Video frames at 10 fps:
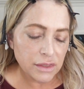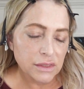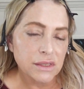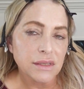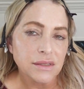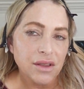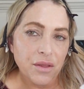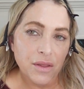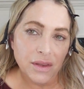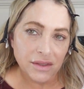since
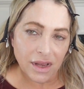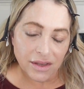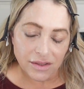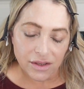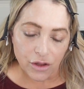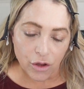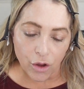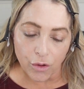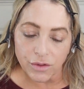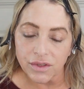this has
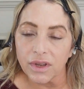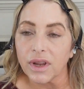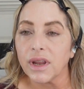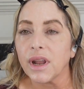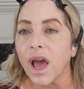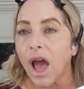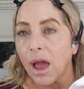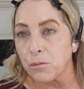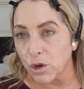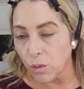silicones in it,
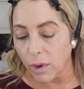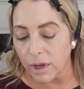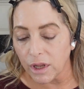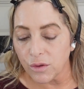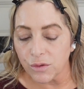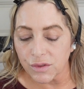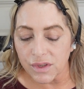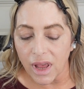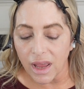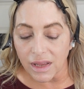I'm going to want to use
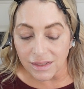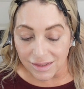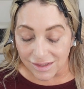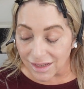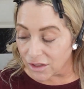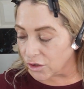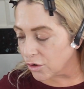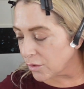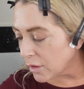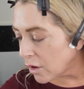a
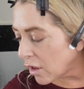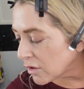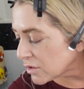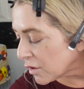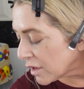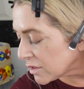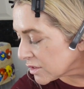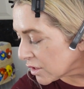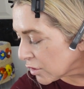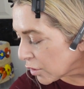concealer that also has
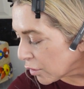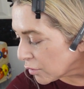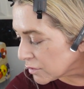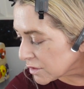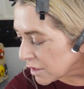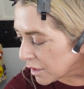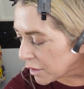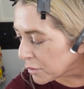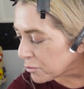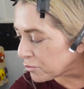silicones in
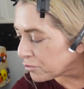it.